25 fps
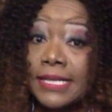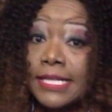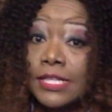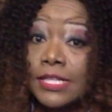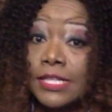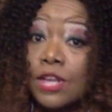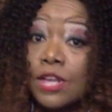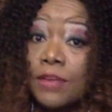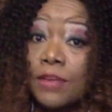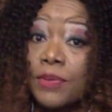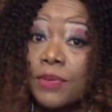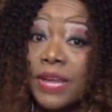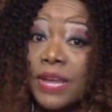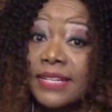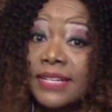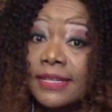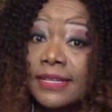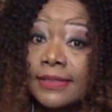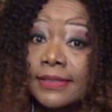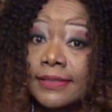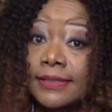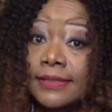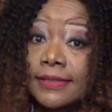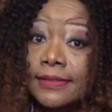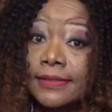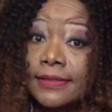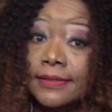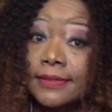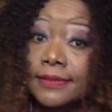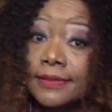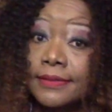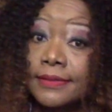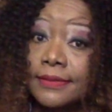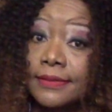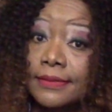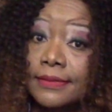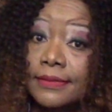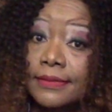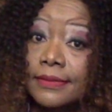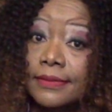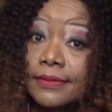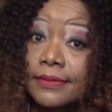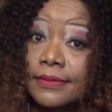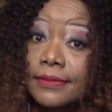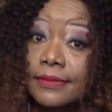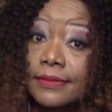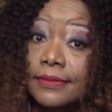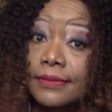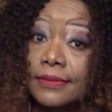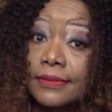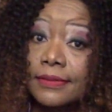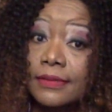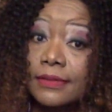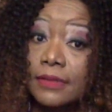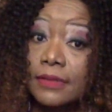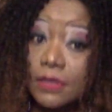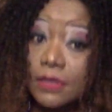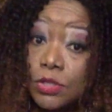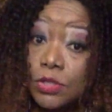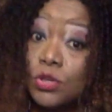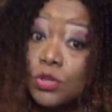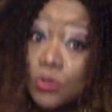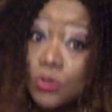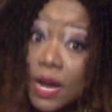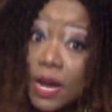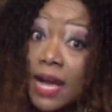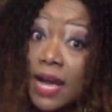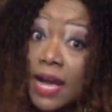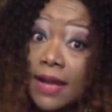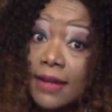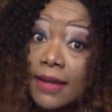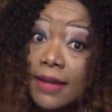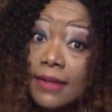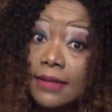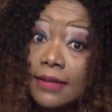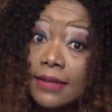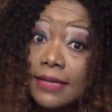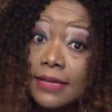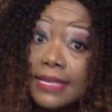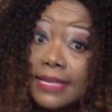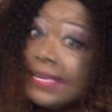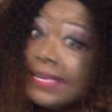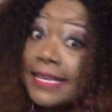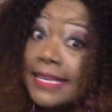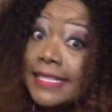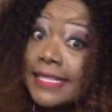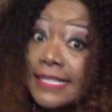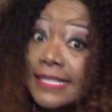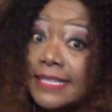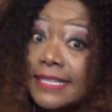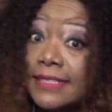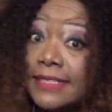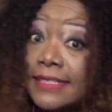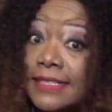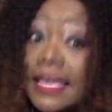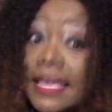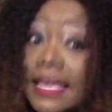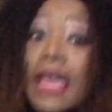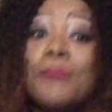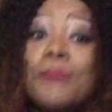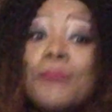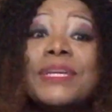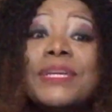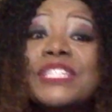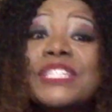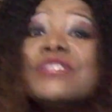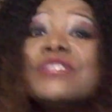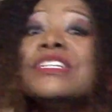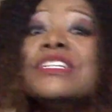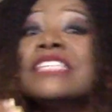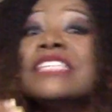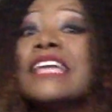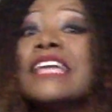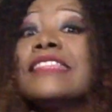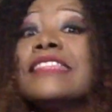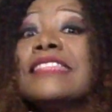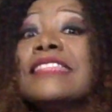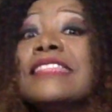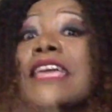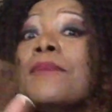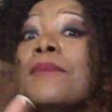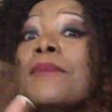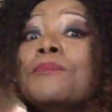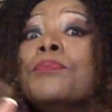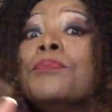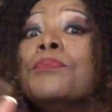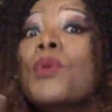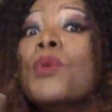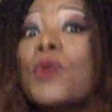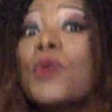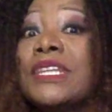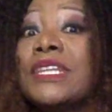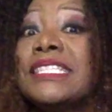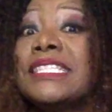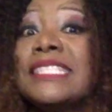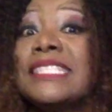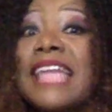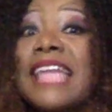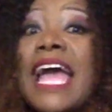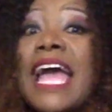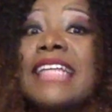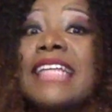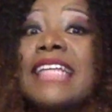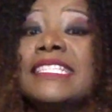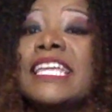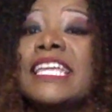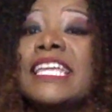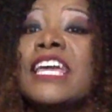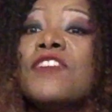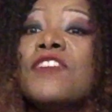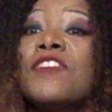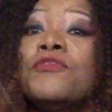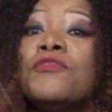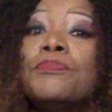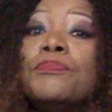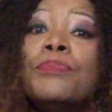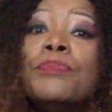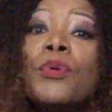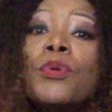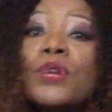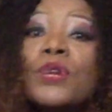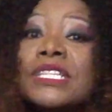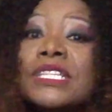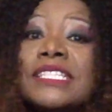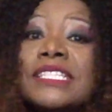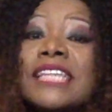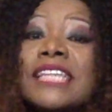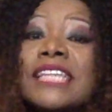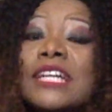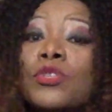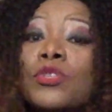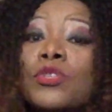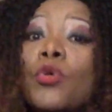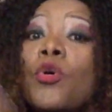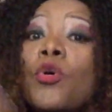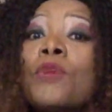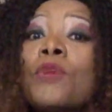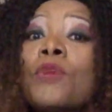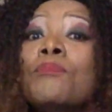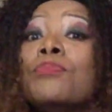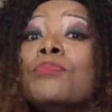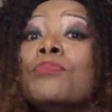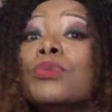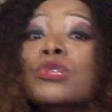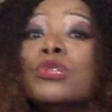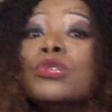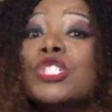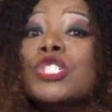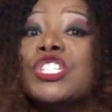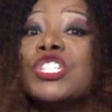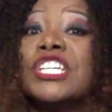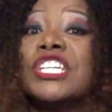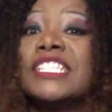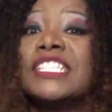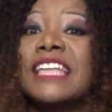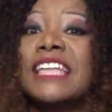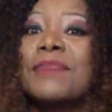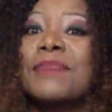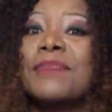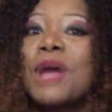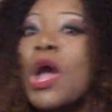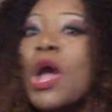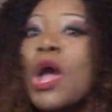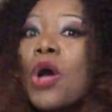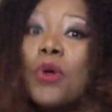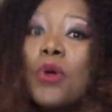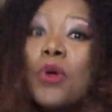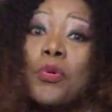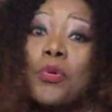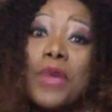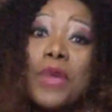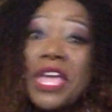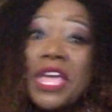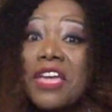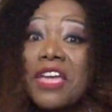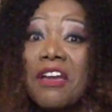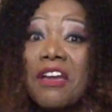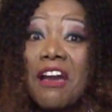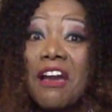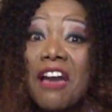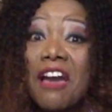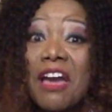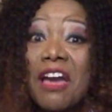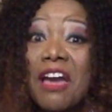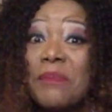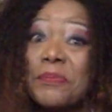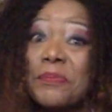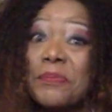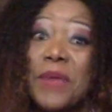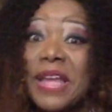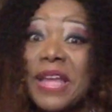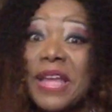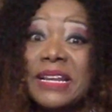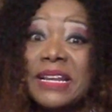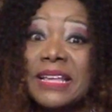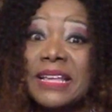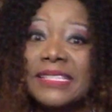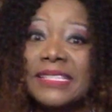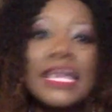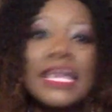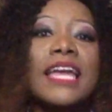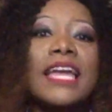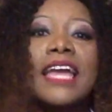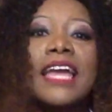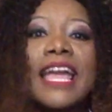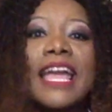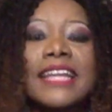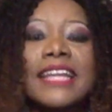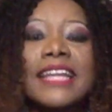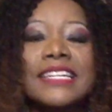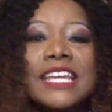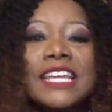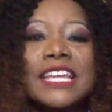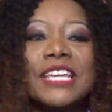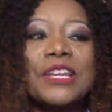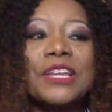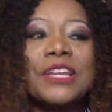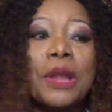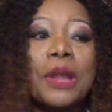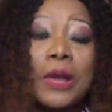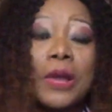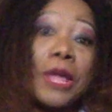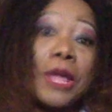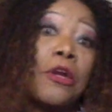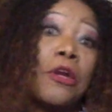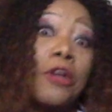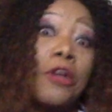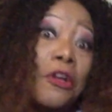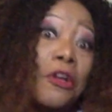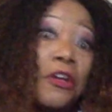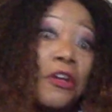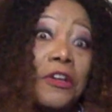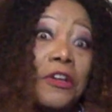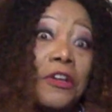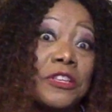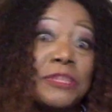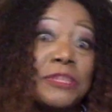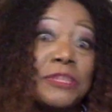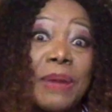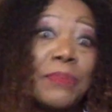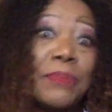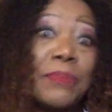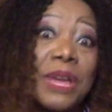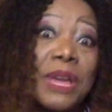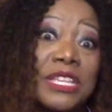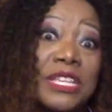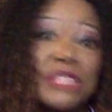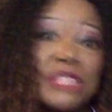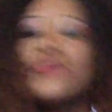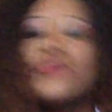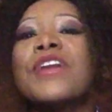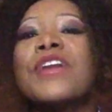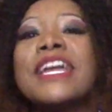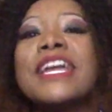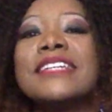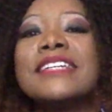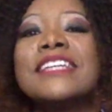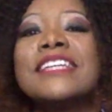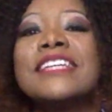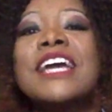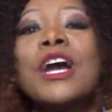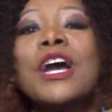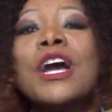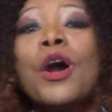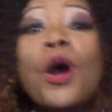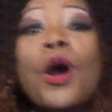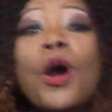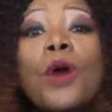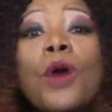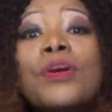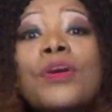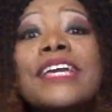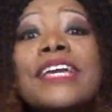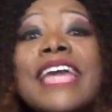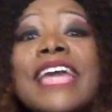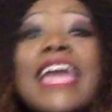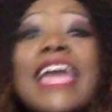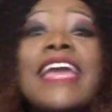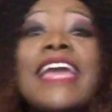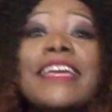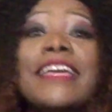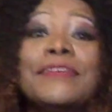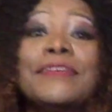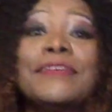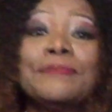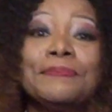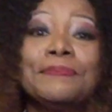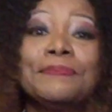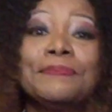He's not pregnant. You are. He isn't. But you know, they bought that. They have bought that whole bullshit about, we are pregnant. And, you know, who is my best friend? Okay.